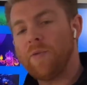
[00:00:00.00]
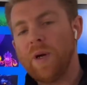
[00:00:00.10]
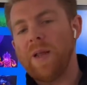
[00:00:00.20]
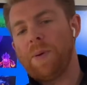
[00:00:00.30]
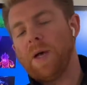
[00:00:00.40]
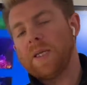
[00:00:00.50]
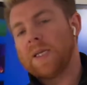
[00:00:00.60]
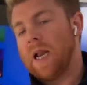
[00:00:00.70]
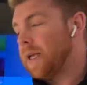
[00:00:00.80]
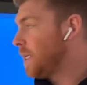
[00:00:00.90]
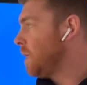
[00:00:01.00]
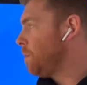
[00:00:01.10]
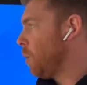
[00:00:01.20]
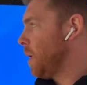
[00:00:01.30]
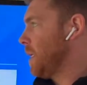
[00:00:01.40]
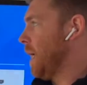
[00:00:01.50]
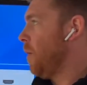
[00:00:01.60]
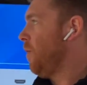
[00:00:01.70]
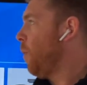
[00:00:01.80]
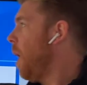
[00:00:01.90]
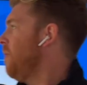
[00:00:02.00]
really personalizing the board itself, what